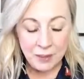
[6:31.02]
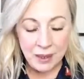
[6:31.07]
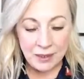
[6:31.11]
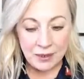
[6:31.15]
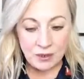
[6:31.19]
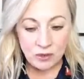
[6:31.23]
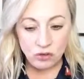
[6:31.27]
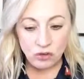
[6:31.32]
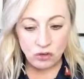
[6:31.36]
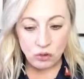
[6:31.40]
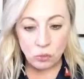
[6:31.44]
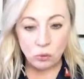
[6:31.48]

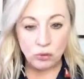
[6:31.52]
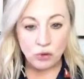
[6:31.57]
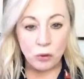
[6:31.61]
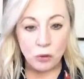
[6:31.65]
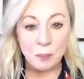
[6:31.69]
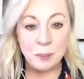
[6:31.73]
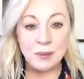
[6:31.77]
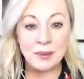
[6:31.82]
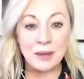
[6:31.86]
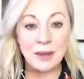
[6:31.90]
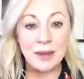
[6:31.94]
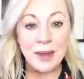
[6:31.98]
and it shows
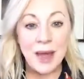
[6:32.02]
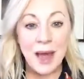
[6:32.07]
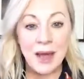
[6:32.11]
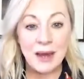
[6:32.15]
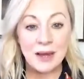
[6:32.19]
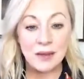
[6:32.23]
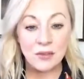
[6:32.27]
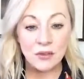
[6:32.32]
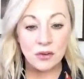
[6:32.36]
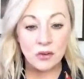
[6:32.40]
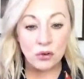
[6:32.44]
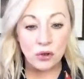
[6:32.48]
up in the
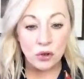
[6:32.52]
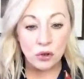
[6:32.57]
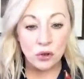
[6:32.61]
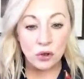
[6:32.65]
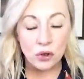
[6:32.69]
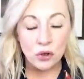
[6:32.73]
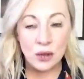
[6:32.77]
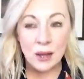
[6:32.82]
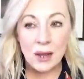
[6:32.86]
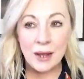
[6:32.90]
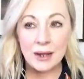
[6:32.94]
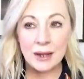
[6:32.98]
lack and the now,
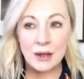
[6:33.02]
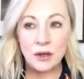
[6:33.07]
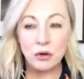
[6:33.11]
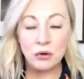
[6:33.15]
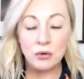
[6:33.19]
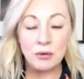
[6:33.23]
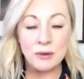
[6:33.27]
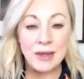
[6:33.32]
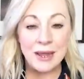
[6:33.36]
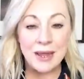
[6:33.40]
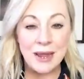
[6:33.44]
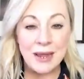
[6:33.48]
and it
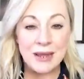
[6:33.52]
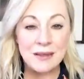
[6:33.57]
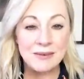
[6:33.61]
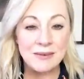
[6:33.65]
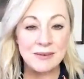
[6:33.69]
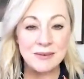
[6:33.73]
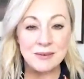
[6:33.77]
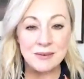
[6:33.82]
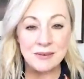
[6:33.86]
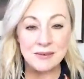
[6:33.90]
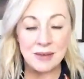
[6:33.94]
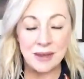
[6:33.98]

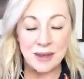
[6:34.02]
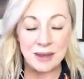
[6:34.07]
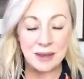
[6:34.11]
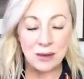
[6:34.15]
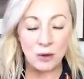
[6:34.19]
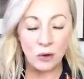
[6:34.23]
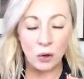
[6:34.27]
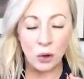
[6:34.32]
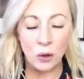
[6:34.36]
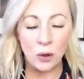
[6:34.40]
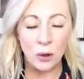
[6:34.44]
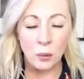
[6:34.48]
creates
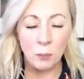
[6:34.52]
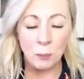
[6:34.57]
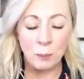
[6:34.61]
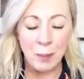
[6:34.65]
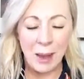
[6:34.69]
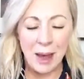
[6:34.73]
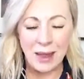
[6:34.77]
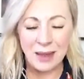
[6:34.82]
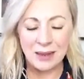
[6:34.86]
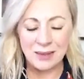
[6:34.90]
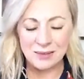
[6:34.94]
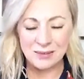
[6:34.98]
an
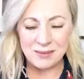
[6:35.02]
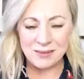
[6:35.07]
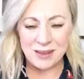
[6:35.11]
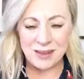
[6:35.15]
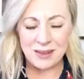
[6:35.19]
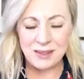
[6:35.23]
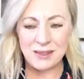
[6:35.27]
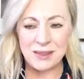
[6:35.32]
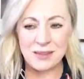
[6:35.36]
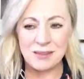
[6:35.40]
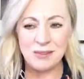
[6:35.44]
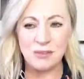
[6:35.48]
imbalance
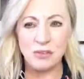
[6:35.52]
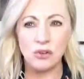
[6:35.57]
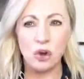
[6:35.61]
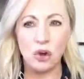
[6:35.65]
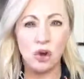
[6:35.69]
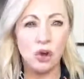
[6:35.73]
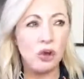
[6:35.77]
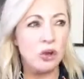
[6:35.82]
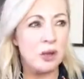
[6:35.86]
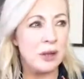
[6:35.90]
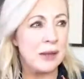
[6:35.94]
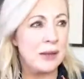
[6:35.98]
in this
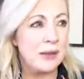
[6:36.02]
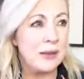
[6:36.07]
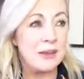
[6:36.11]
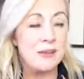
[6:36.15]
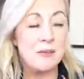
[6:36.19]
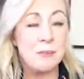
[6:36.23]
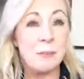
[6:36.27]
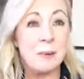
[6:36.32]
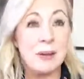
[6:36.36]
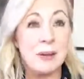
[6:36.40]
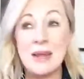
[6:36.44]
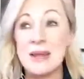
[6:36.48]
now, in
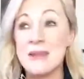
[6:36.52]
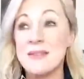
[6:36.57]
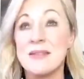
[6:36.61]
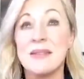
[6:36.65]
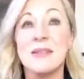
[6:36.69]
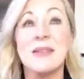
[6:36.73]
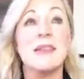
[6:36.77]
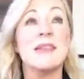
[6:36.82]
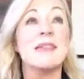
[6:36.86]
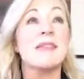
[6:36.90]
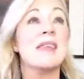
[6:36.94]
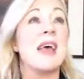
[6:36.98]
this place,
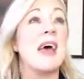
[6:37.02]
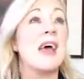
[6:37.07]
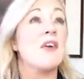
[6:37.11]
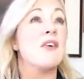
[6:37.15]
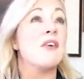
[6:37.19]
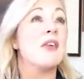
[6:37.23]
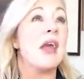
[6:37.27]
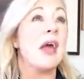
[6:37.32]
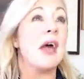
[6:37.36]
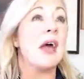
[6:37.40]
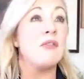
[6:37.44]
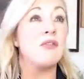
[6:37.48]
in this
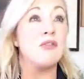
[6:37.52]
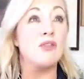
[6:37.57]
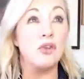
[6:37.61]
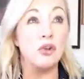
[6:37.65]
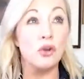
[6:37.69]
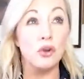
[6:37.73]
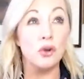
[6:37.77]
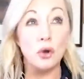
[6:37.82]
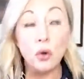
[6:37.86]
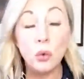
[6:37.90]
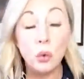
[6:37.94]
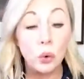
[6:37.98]
Saturday
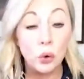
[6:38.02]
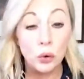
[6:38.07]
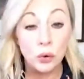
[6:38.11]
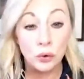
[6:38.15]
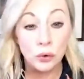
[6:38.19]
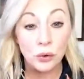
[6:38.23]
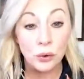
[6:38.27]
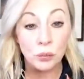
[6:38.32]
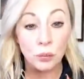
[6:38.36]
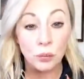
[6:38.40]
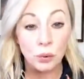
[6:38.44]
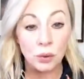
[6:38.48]
afternoon at
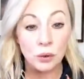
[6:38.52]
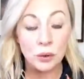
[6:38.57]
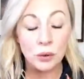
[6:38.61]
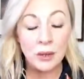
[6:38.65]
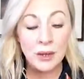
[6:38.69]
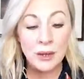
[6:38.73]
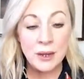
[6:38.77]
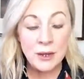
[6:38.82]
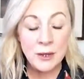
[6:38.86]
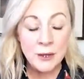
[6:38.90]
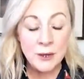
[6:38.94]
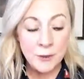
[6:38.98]
1:45,
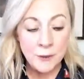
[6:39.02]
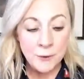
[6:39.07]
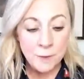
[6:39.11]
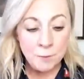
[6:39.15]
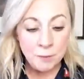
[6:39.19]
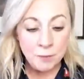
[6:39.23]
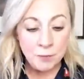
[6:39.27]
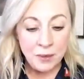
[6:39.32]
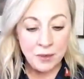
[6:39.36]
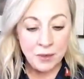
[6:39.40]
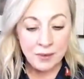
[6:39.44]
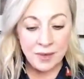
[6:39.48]

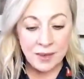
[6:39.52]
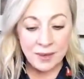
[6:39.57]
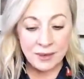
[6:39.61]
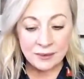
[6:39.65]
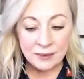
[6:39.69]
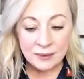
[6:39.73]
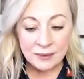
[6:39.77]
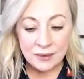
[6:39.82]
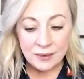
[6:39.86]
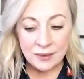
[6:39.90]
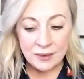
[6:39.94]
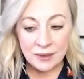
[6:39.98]

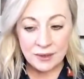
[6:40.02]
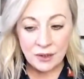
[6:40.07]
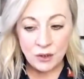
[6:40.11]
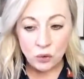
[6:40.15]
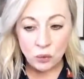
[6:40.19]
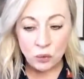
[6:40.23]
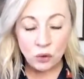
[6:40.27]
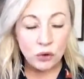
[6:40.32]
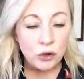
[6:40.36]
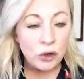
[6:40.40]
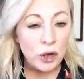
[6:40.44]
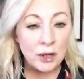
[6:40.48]
then
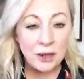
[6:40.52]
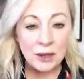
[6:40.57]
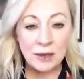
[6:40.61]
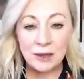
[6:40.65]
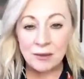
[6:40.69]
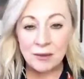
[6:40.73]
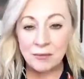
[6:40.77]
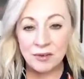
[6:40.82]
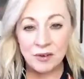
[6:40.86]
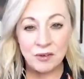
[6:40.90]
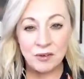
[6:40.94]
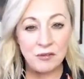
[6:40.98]
you're not
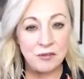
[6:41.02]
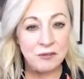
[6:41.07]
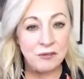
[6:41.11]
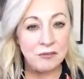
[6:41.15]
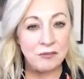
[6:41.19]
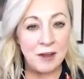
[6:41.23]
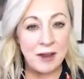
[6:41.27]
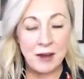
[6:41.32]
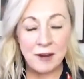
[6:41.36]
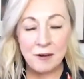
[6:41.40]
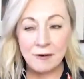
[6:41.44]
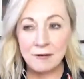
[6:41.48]
living a
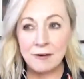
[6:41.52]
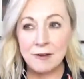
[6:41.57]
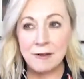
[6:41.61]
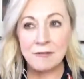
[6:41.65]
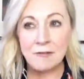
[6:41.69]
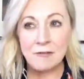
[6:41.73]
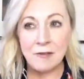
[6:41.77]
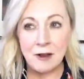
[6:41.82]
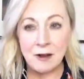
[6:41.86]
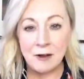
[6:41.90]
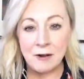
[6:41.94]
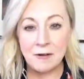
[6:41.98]
very,
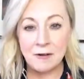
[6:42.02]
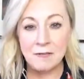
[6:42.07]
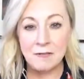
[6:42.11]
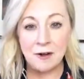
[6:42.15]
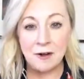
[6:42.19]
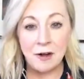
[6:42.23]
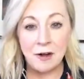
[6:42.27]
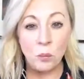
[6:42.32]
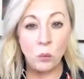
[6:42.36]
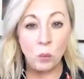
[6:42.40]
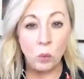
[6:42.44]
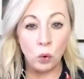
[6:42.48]
very,
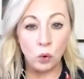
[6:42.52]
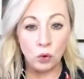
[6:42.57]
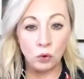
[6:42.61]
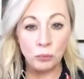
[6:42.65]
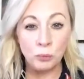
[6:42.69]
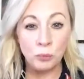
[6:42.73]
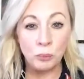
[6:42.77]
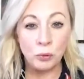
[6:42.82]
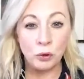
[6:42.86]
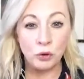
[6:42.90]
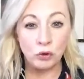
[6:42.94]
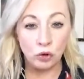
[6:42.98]
very,
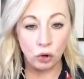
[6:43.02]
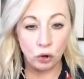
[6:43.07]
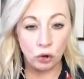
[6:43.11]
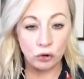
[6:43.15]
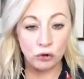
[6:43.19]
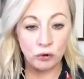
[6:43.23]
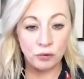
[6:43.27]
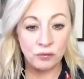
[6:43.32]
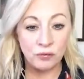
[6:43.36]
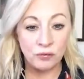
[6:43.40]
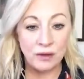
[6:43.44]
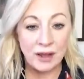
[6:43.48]
one,
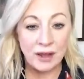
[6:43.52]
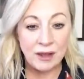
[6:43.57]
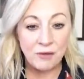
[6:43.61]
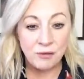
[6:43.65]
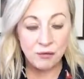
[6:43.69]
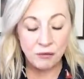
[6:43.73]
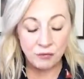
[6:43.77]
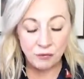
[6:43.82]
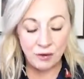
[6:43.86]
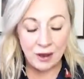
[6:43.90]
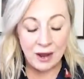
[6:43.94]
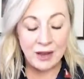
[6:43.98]
productive
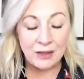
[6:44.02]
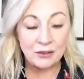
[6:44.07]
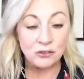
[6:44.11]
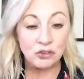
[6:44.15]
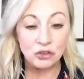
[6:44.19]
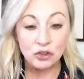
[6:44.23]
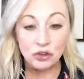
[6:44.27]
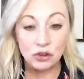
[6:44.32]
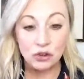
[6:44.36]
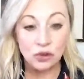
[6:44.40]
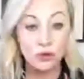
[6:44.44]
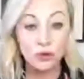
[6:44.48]
life, and
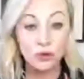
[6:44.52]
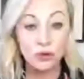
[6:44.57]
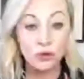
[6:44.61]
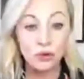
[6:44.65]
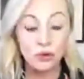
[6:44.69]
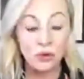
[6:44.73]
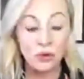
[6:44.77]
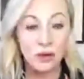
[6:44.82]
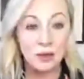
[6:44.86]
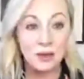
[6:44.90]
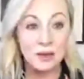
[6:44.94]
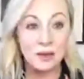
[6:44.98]
two, you're
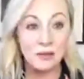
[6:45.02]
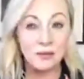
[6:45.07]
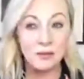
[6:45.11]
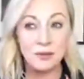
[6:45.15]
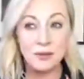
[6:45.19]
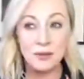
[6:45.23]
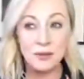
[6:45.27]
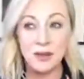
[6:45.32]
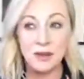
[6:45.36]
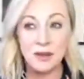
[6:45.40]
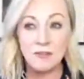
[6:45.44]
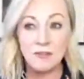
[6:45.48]
not
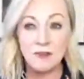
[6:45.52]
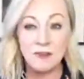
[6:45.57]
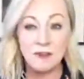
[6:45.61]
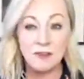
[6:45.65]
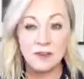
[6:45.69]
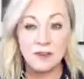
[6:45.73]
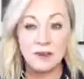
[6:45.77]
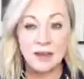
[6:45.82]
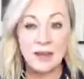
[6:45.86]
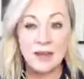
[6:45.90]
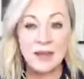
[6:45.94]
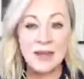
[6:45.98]
living a
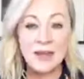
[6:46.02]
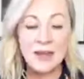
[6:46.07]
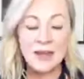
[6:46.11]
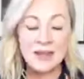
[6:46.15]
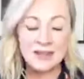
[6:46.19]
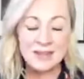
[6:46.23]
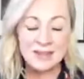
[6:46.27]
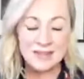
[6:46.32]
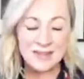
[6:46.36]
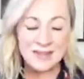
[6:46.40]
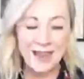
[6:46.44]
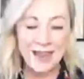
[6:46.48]
very
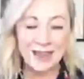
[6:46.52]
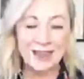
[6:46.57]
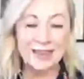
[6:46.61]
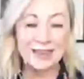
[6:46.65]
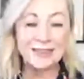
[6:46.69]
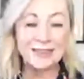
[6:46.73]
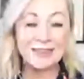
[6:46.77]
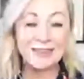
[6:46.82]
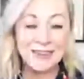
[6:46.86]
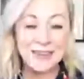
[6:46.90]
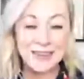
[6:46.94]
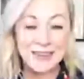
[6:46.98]

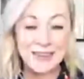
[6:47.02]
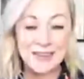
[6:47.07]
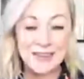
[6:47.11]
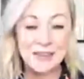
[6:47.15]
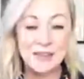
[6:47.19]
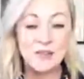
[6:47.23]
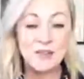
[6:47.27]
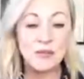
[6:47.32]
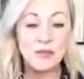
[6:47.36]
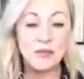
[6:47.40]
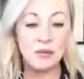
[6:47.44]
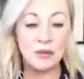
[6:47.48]
settled,
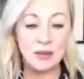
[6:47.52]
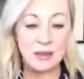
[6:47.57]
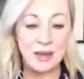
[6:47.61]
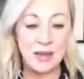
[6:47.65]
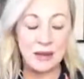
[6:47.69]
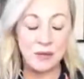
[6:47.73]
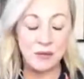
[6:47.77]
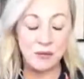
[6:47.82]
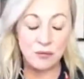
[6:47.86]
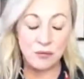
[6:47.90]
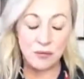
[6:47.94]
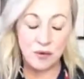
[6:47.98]
easeful
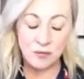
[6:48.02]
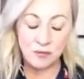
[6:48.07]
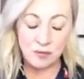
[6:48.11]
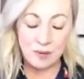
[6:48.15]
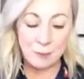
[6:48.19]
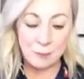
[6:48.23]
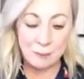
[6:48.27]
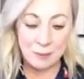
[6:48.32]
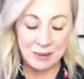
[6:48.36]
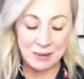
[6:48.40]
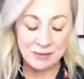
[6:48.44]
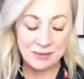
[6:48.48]
life, if
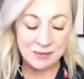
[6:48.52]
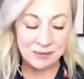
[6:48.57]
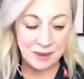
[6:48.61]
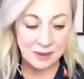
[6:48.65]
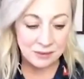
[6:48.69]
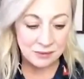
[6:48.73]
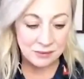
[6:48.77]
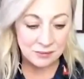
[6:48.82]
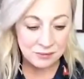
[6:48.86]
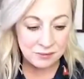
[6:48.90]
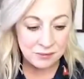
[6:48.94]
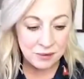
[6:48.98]
that makes
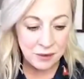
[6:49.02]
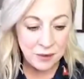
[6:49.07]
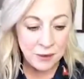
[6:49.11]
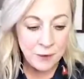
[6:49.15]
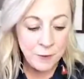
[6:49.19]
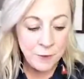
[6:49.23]
sense.